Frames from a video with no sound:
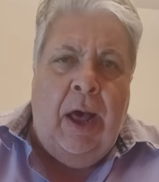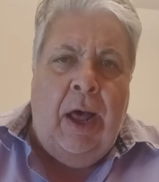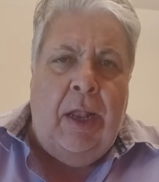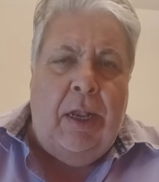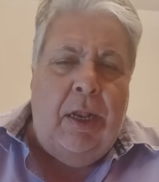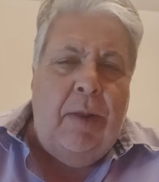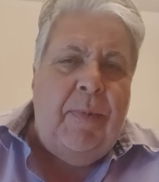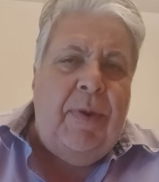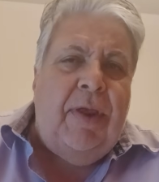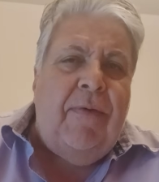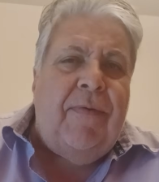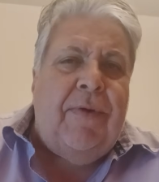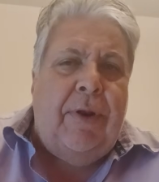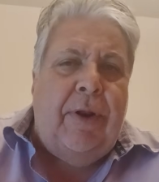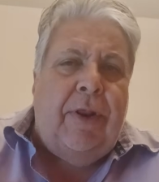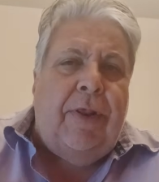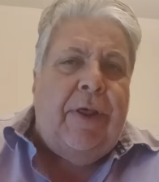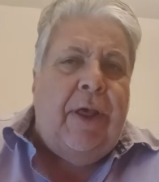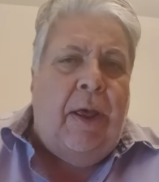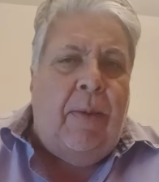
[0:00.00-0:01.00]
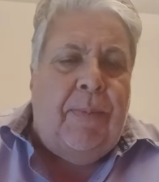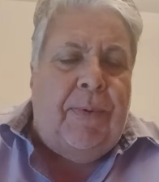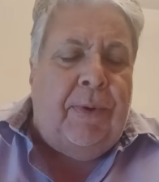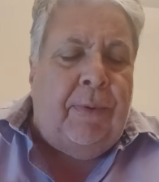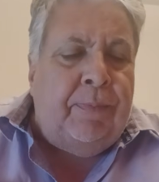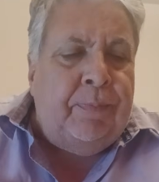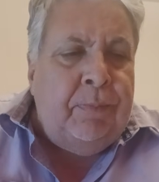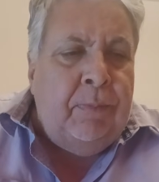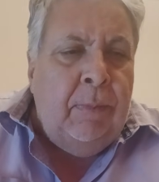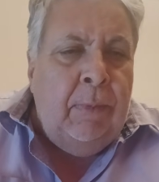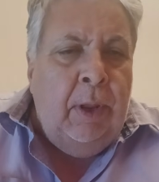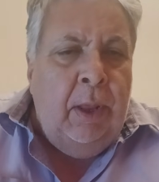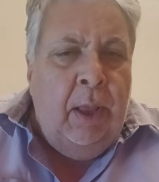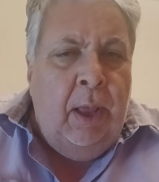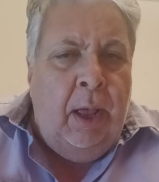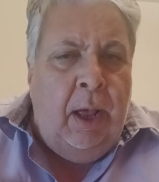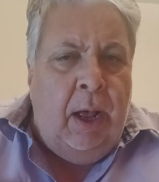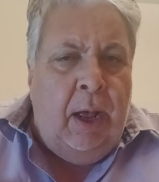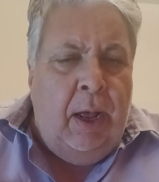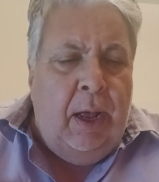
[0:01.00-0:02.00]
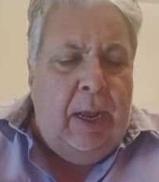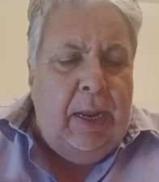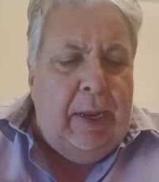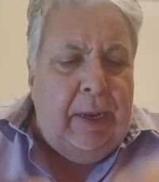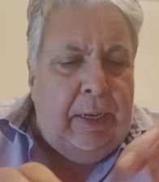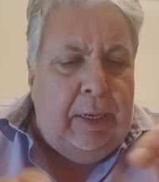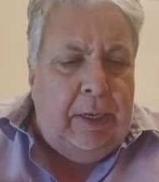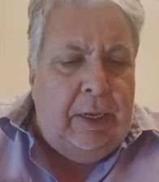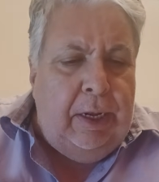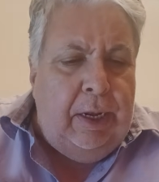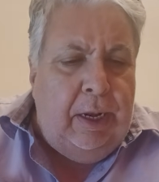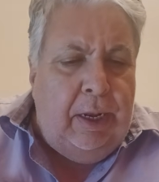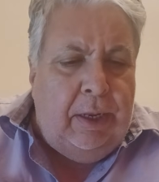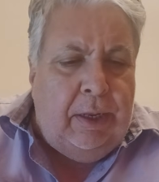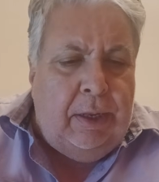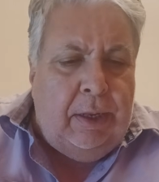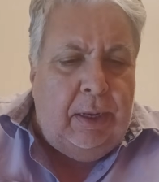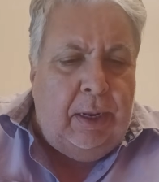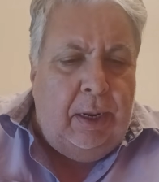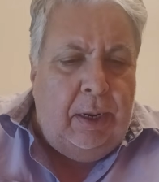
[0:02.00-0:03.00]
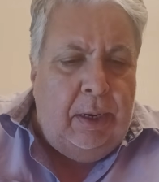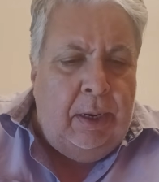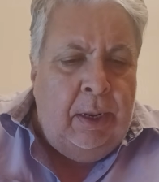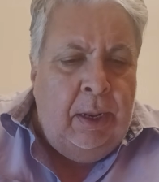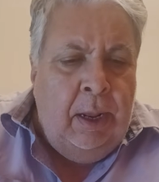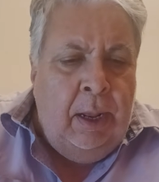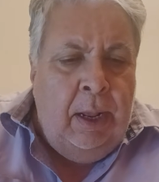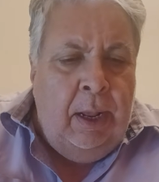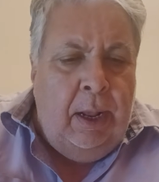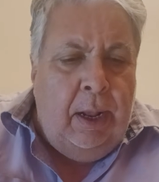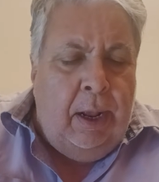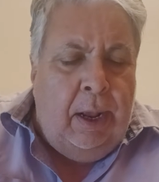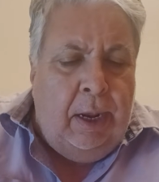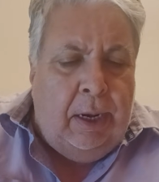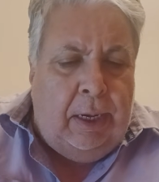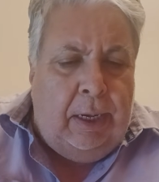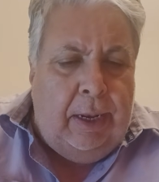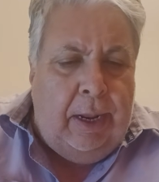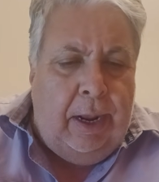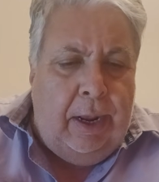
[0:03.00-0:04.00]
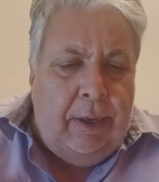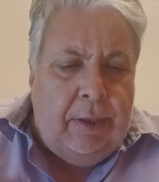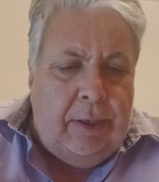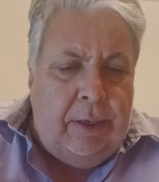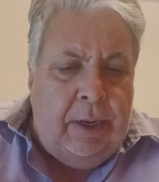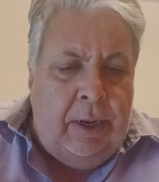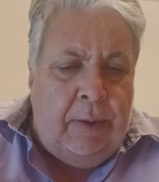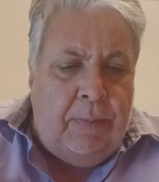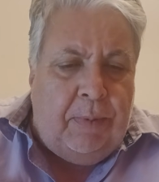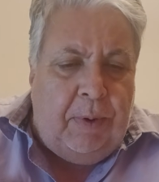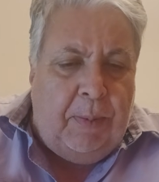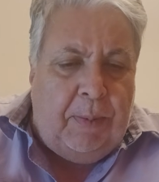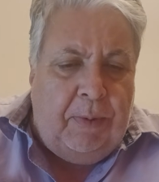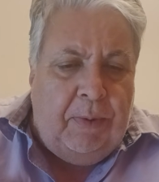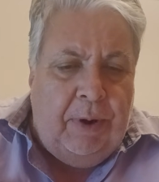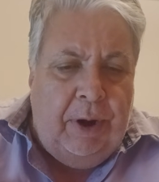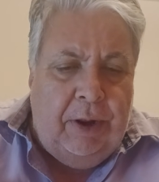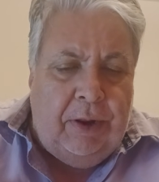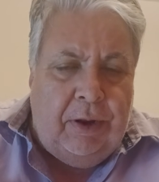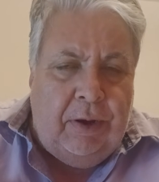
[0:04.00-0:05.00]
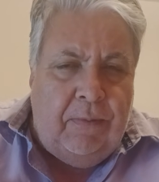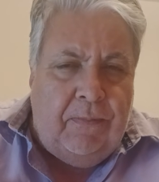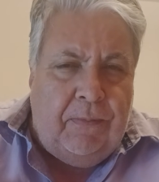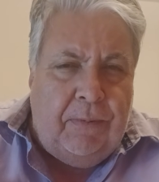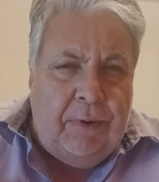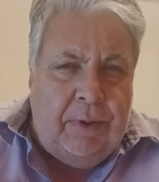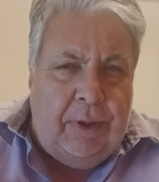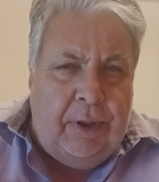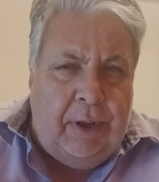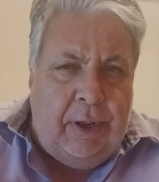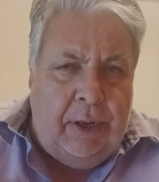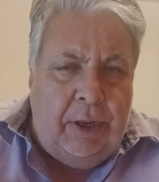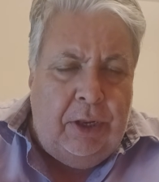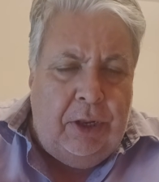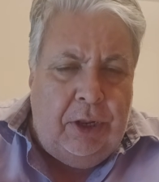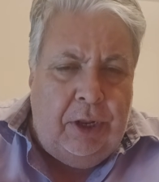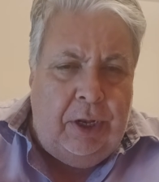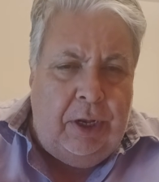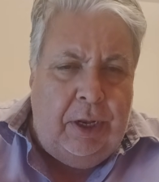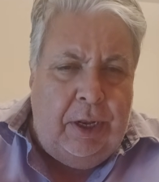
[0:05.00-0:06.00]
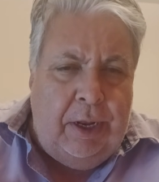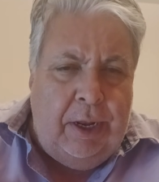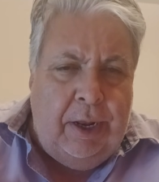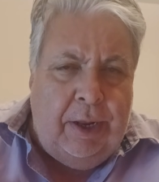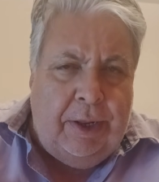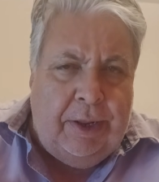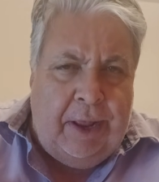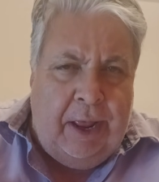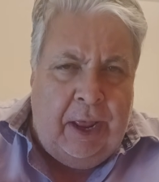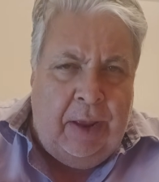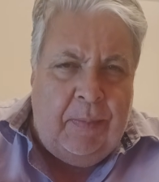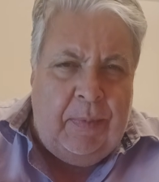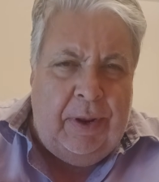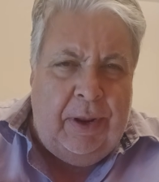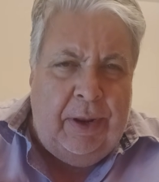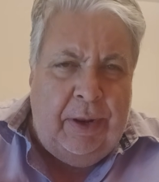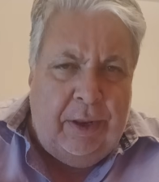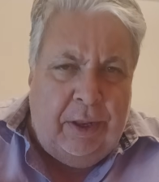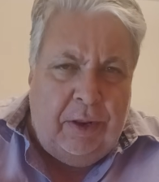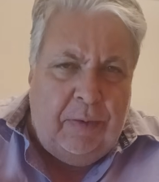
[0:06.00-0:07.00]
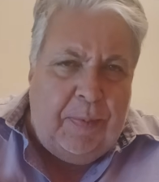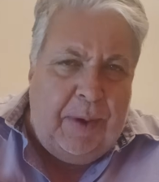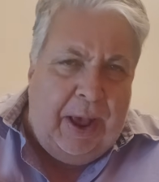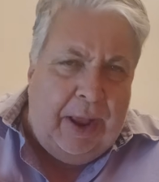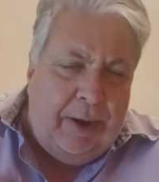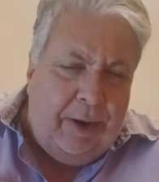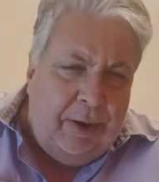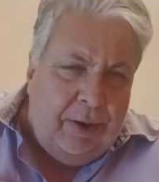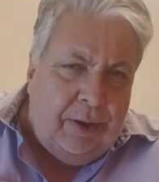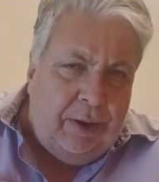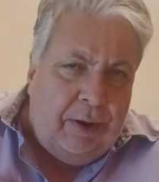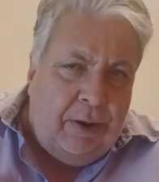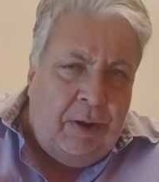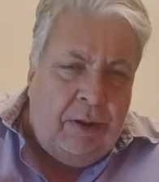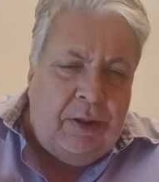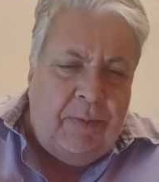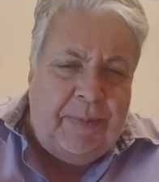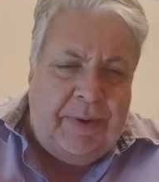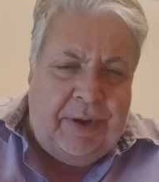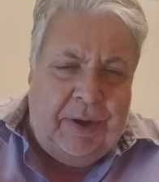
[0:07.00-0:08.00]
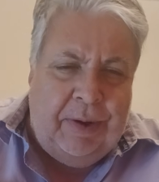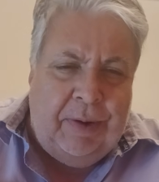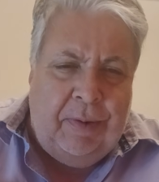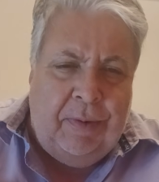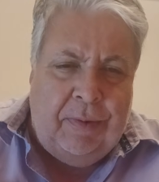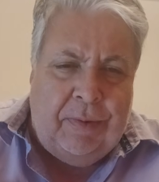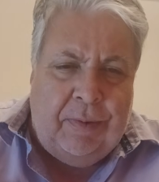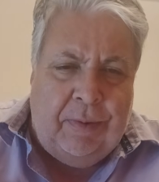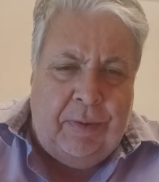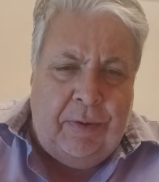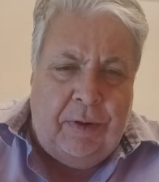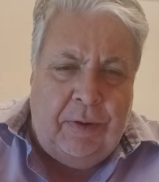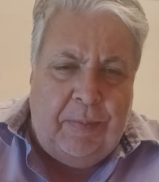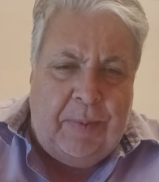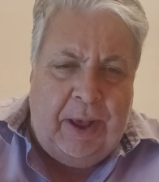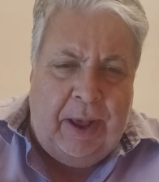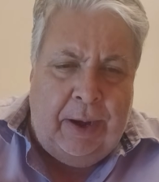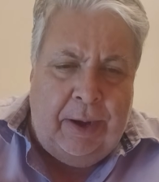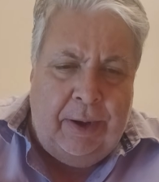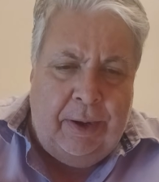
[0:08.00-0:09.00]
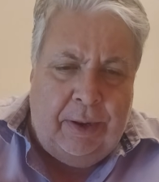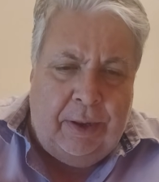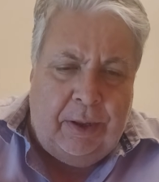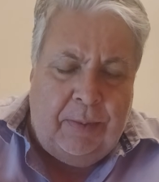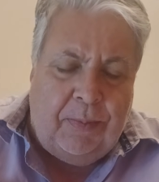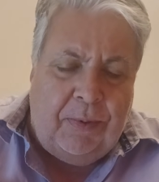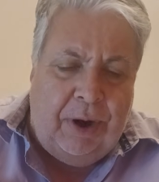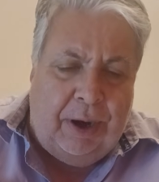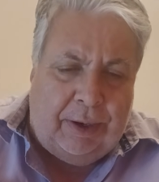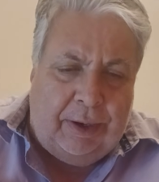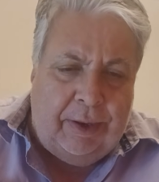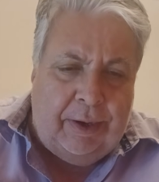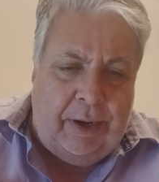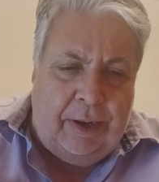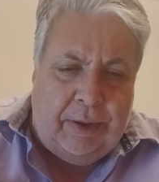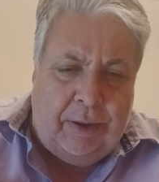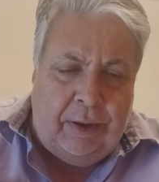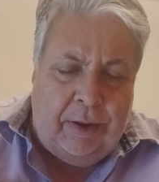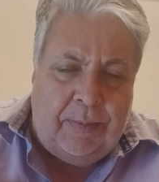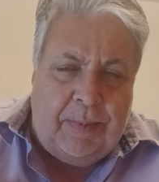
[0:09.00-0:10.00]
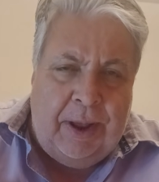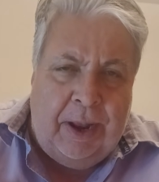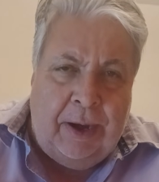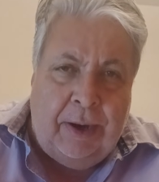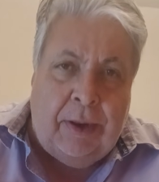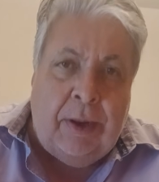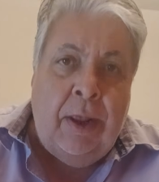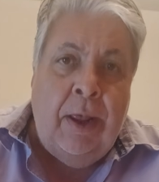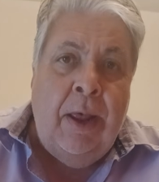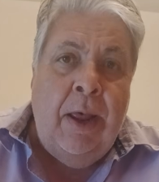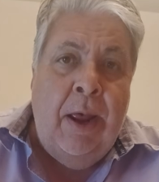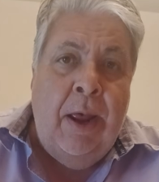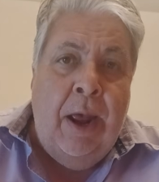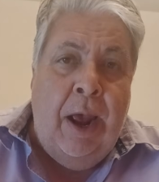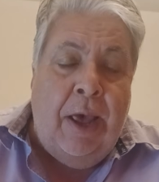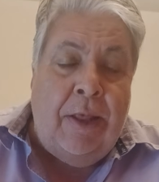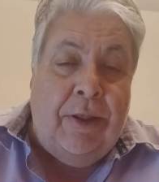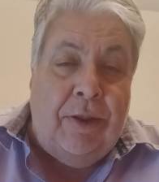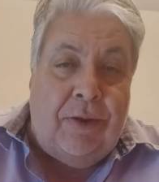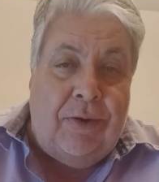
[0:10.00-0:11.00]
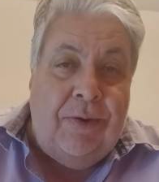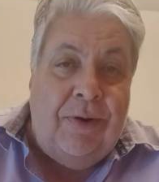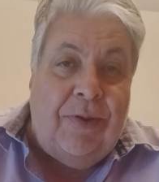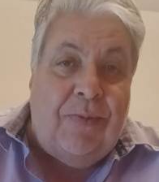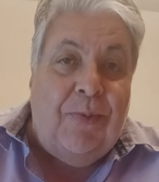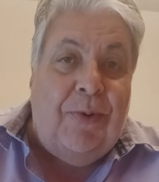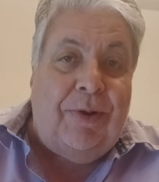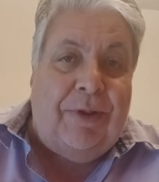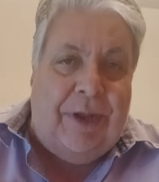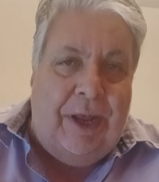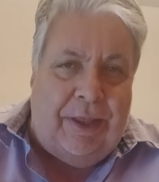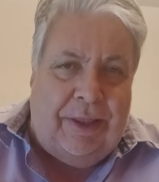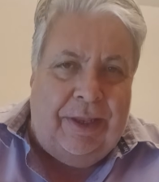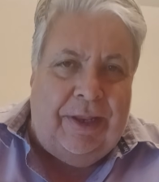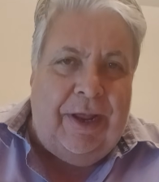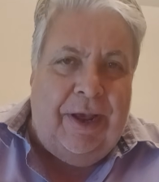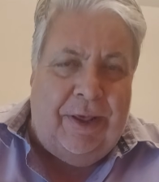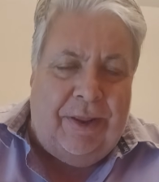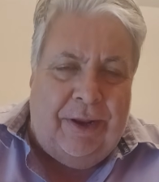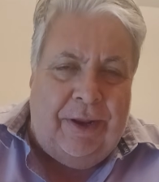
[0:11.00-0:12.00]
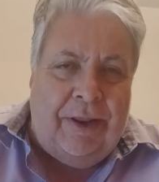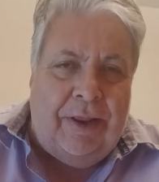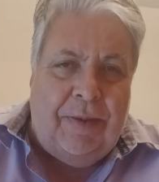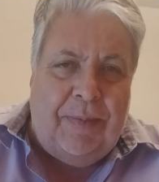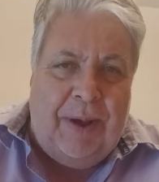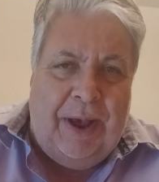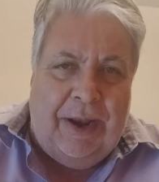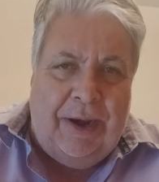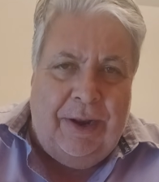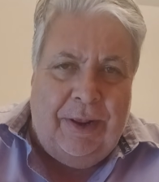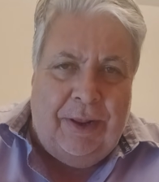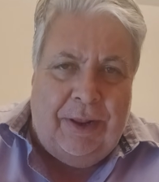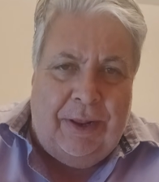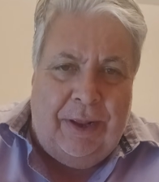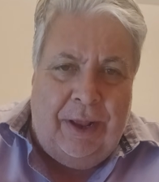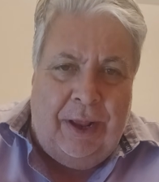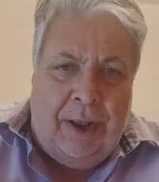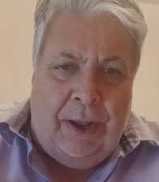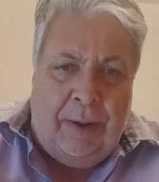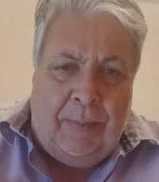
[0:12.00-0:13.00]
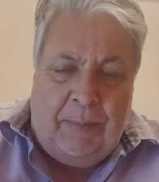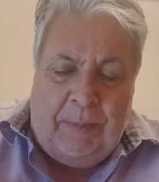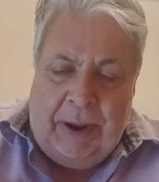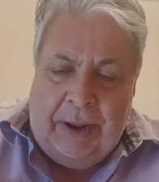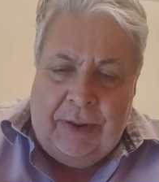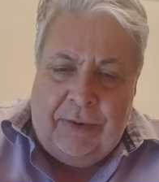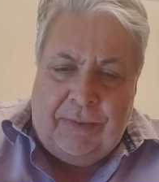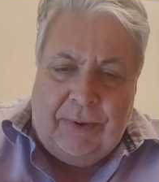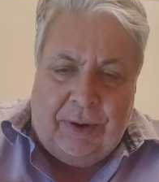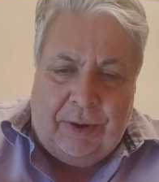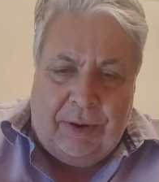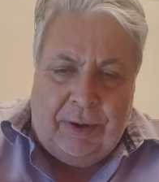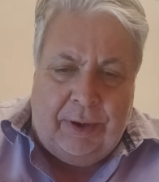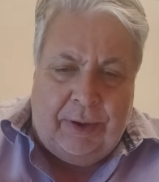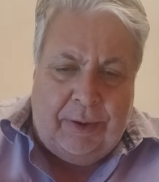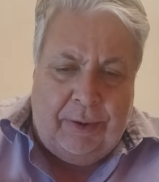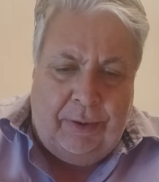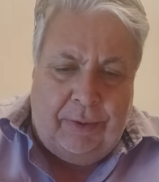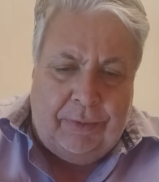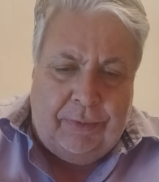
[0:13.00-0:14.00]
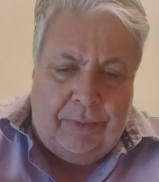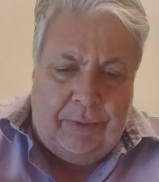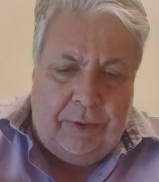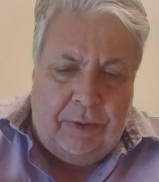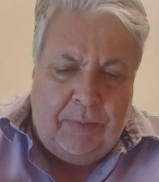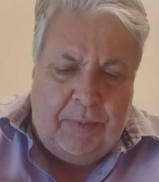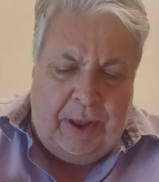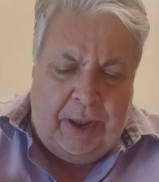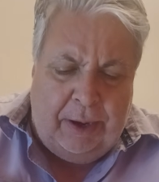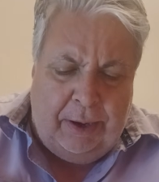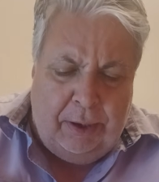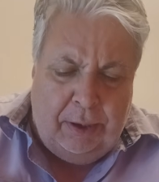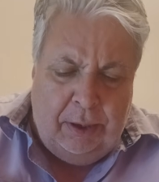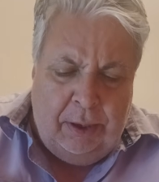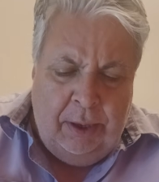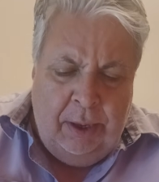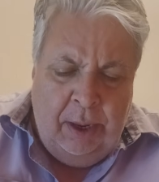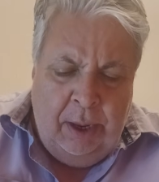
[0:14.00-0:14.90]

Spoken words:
Let me give you an example. I teach a class in preparation for the GD exam in Spanish. All the materials are in Spanish, the practice test is in Spanish, and the students will take the test in Spanish. My instruction is also in Spanish.